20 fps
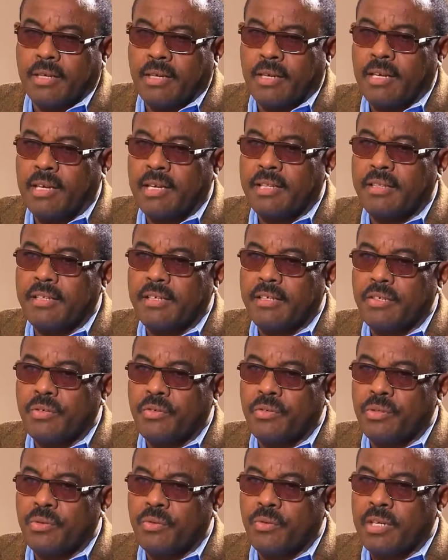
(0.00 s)
I think
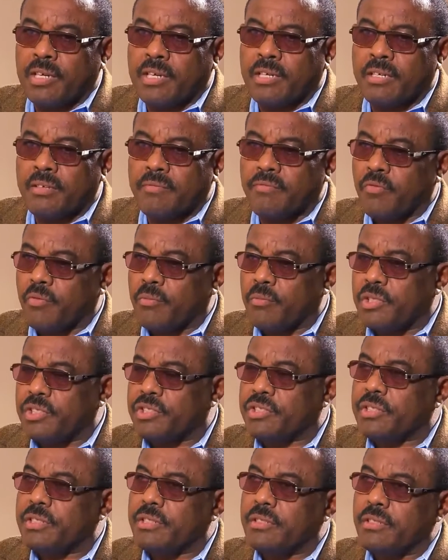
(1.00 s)
you lack
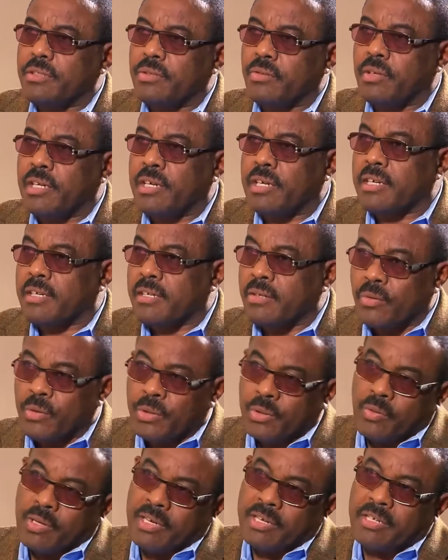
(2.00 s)
information. You
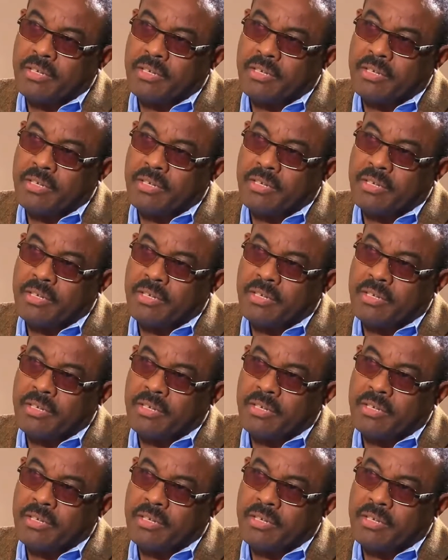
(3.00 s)
lack